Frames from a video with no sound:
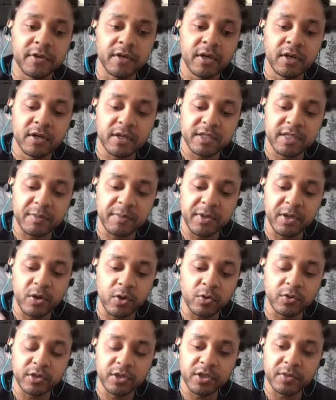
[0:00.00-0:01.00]
because they've been
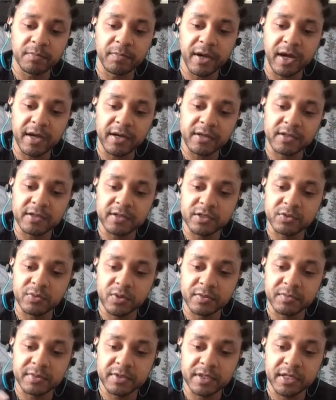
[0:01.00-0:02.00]
holding you back, is what
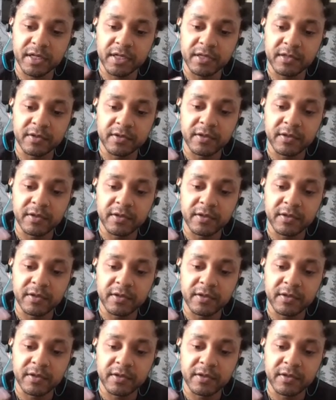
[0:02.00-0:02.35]
I'm seeing.